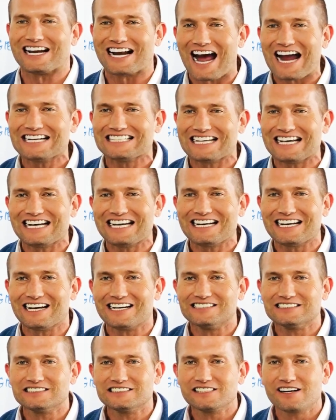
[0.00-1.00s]

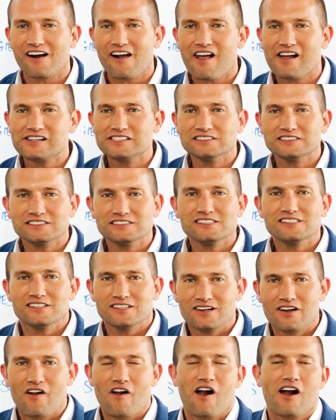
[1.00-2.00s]
19. It was a long day. Yeah,
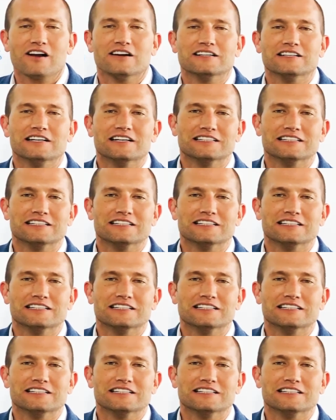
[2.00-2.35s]
19 hours.